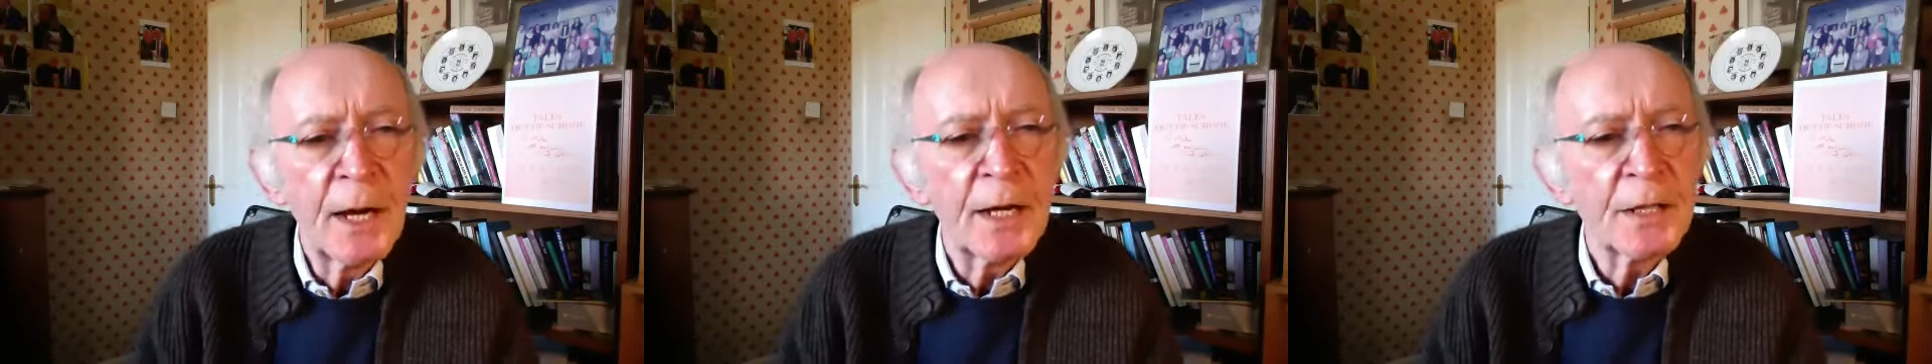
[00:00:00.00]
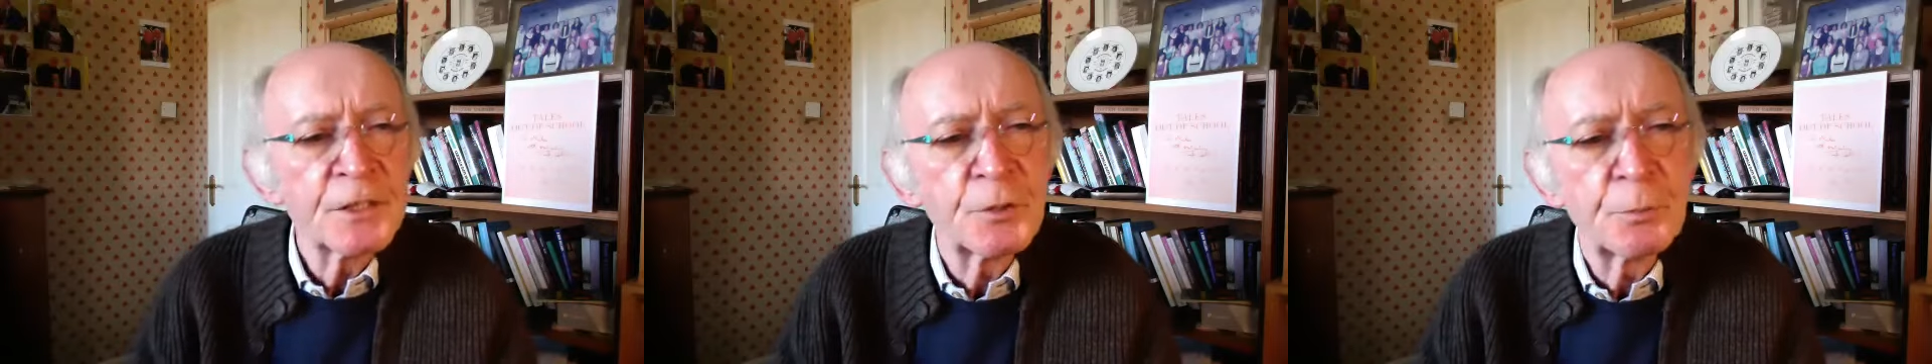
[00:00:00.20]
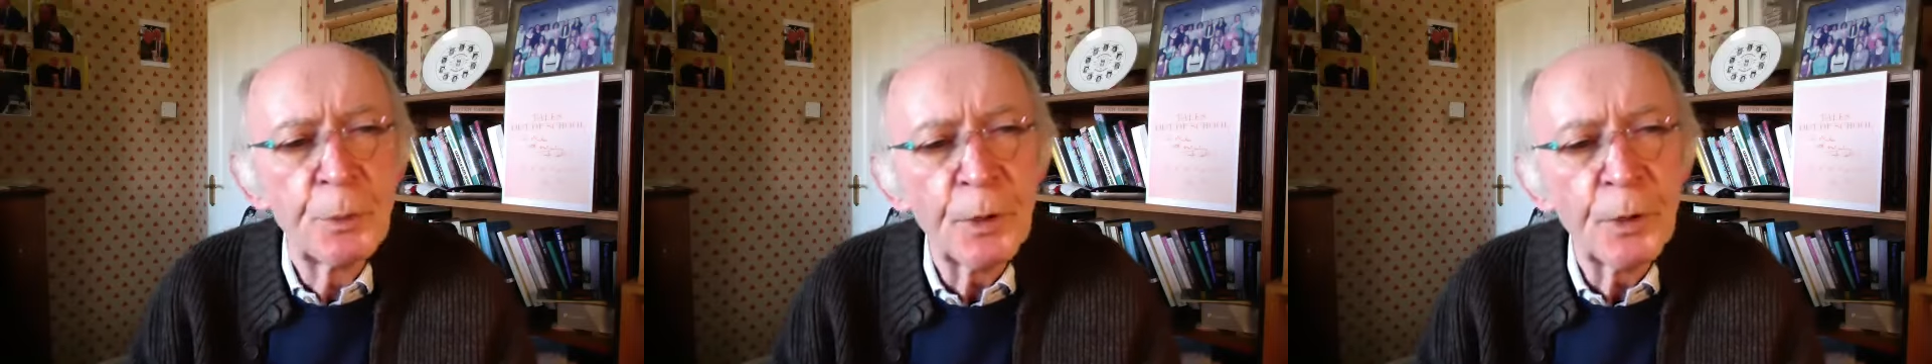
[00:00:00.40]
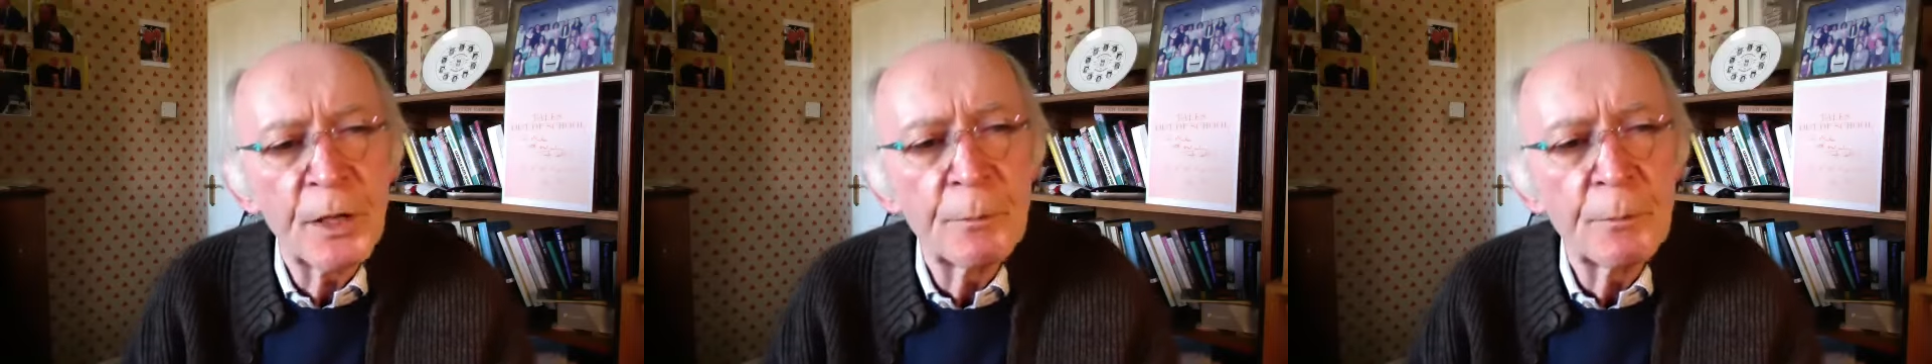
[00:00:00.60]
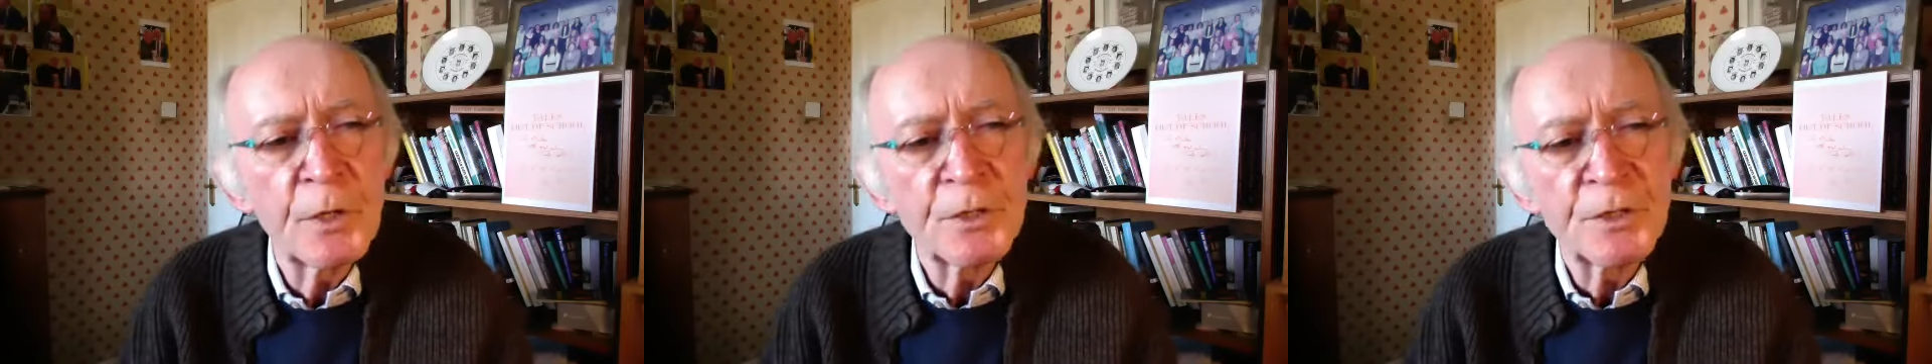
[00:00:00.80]
spooky
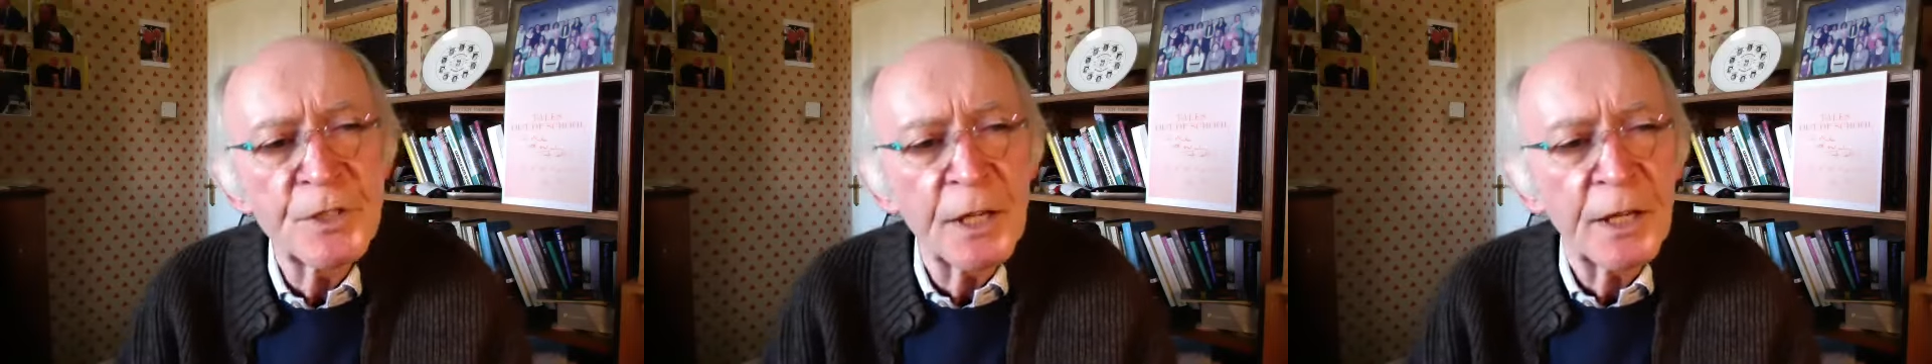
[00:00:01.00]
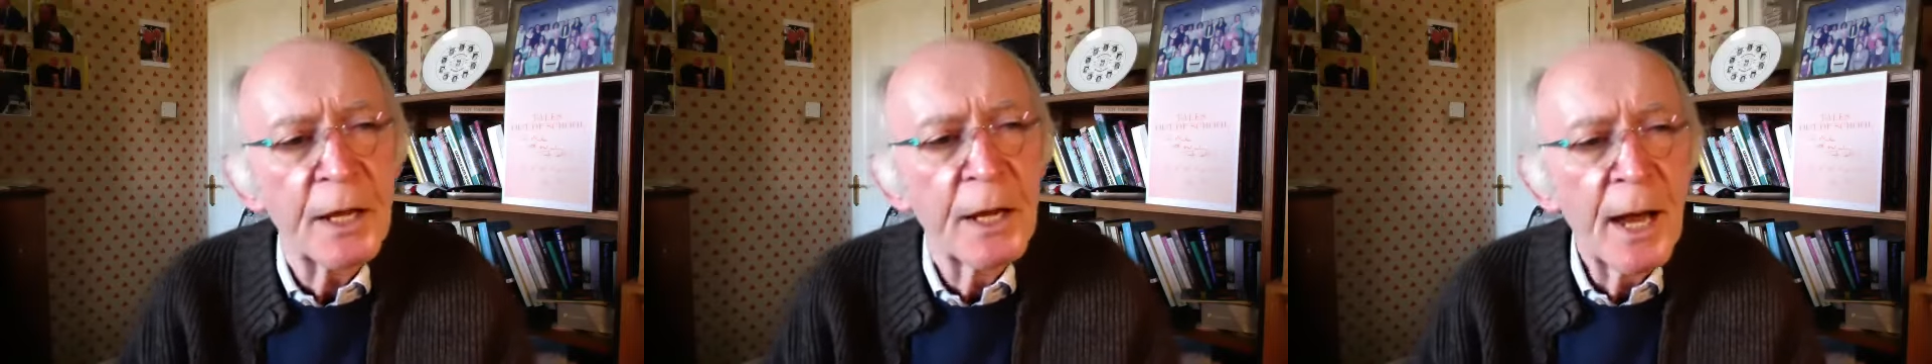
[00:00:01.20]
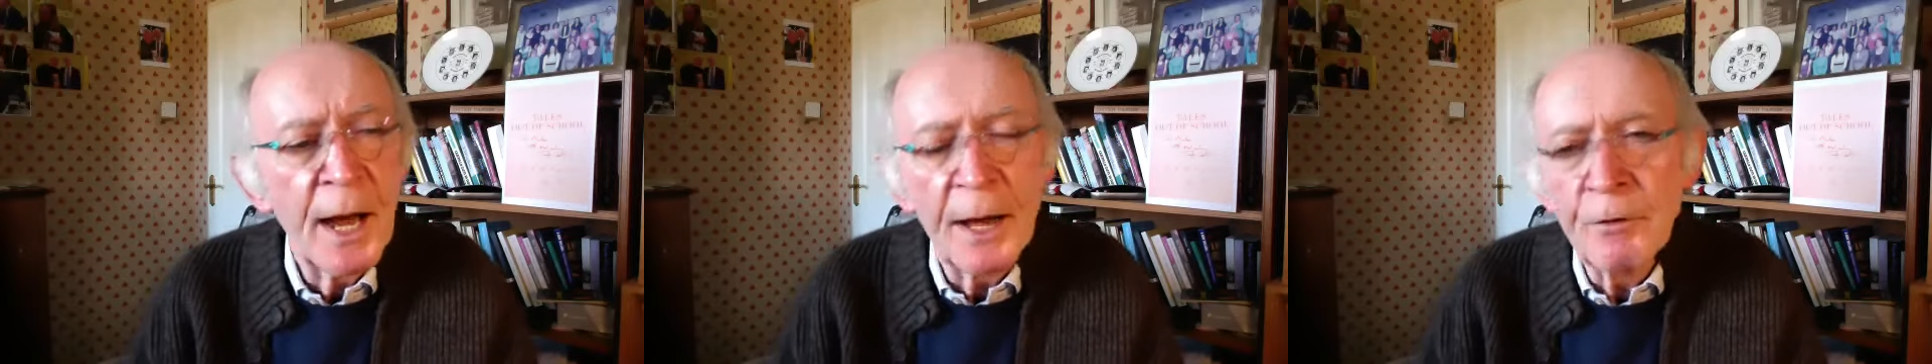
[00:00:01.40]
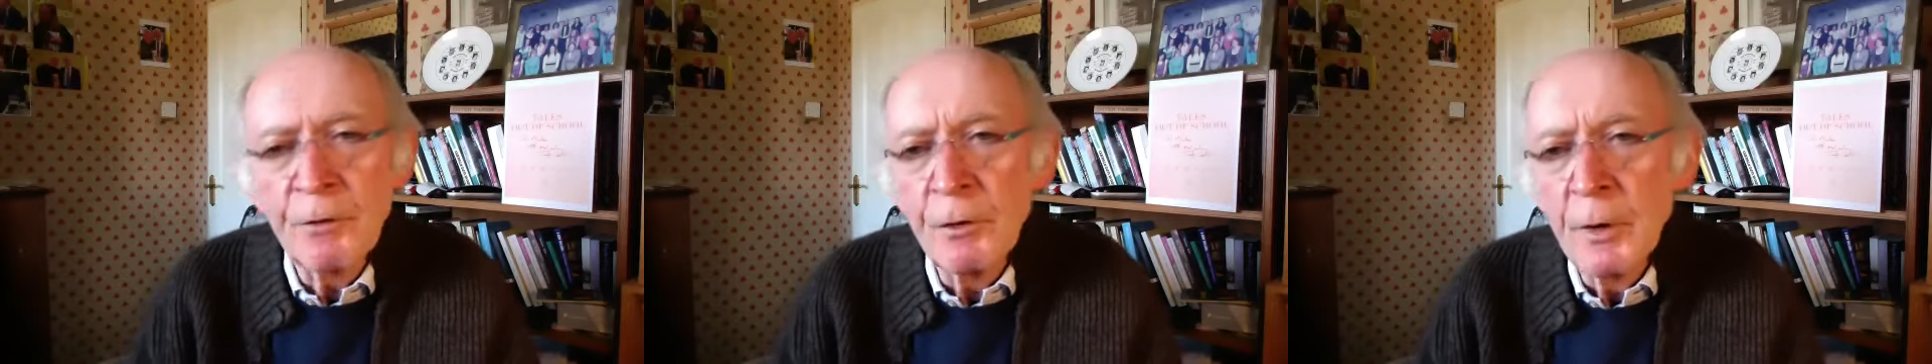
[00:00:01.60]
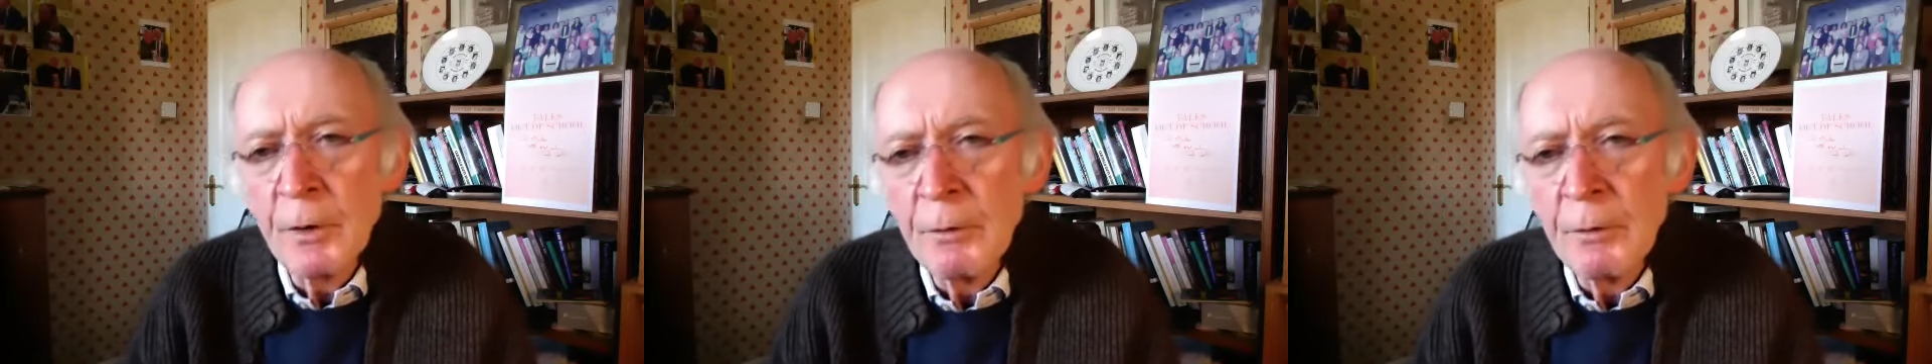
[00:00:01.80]
music and